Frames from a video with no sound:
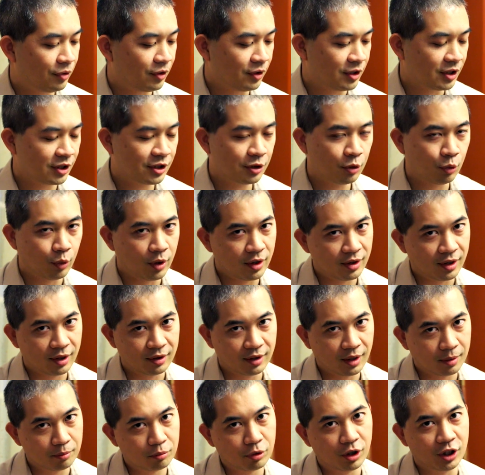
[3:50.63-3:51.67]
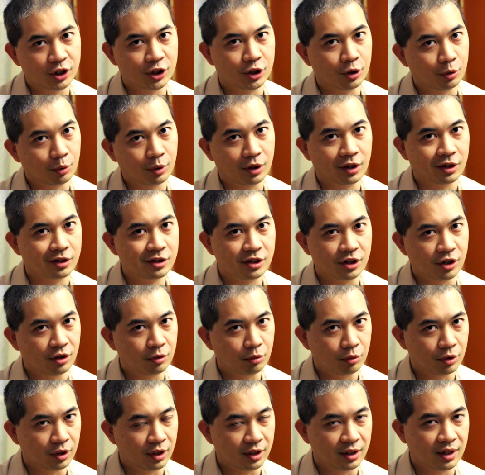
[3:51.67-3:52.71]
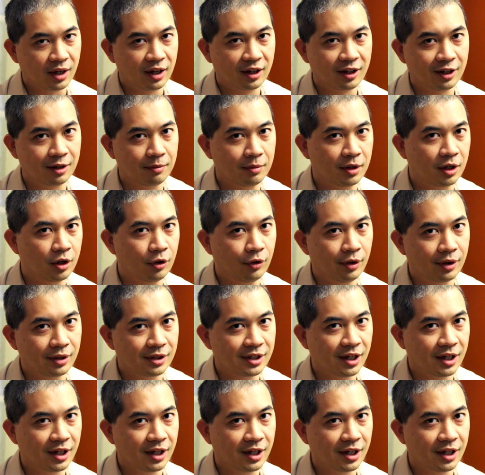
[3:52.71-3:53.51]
Just the way that pressure works, you're really not going to be going